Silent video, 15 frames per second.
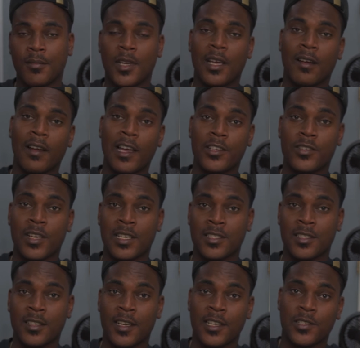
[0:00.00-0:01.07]
I'll catch you guys in
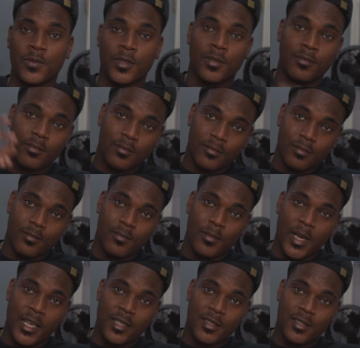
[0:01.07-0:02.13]
the next one.
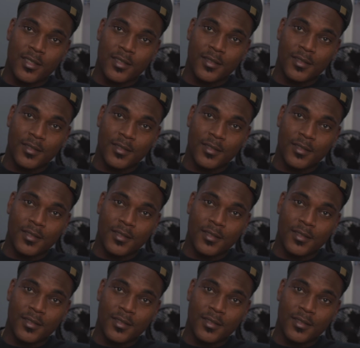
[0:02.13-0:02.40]
Peace.